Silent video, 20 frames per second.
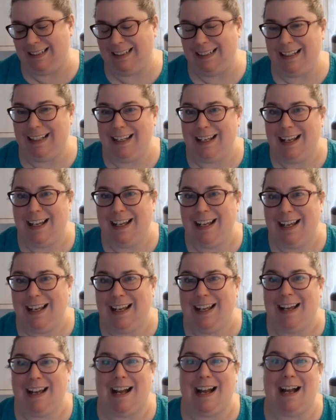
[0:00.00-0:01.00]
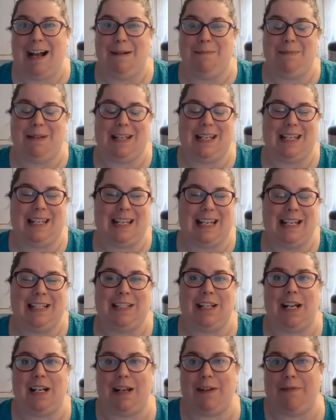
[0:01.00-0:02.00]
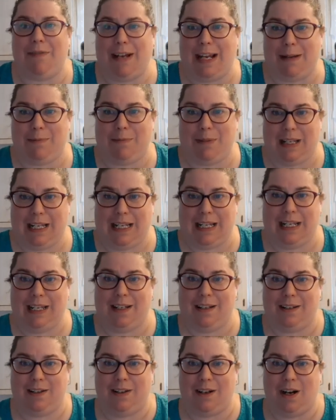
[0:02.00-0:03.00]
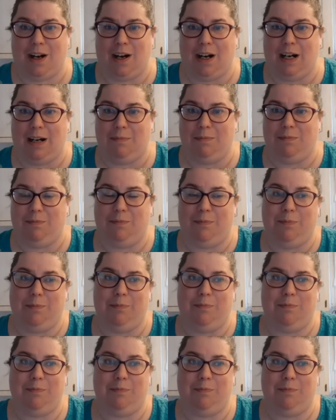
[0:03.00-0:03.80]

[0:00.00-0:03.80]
I'll do it for you. Um, it's on a family um